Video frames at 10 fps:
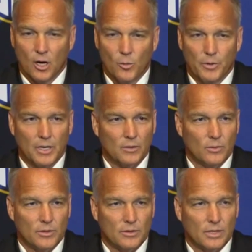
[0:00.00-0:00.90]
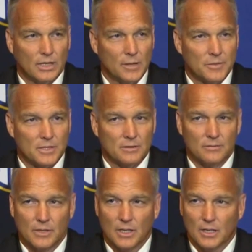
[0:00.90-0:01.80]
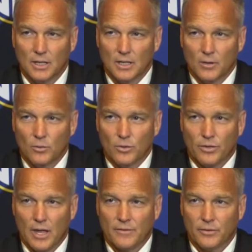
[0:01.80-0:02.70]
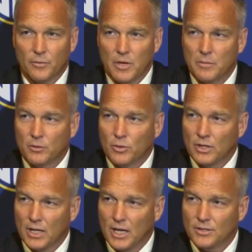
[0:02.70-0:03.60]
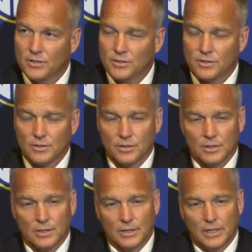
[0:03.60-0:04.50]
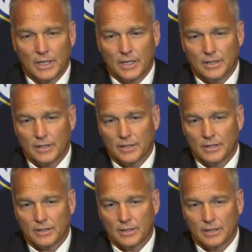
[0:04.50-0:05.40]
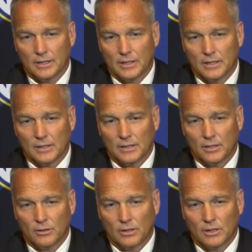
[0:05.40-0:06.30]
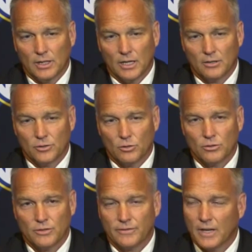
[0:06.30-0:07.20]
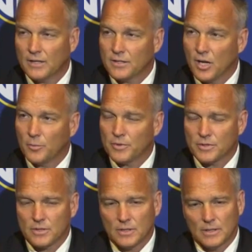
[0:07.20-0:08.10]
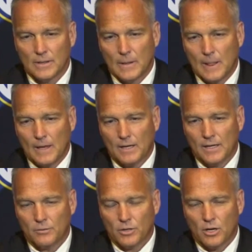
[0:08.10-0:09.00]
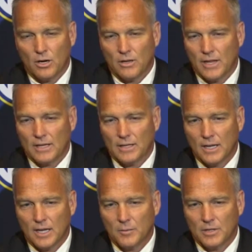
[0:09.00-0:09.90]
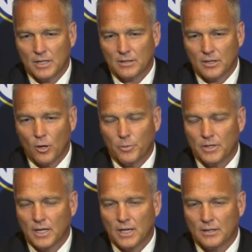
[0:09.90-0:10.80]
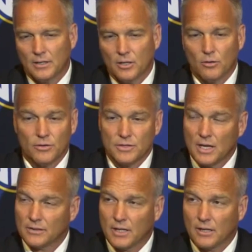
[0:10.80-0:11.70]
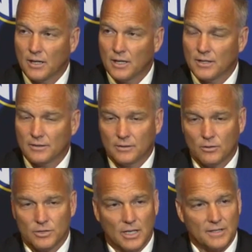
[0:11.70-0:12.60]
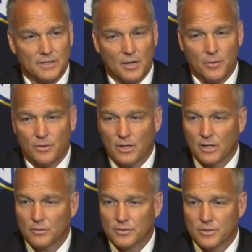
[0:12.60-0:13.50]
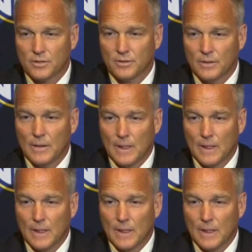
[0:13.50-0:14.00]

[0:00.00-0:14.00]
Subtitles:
Opening with Clemson, we're thankful to be between the hedges and let our Georgia fans help us in regard to that game, and then an open date, and then going to South Carolina. And of course, last time we were there, it was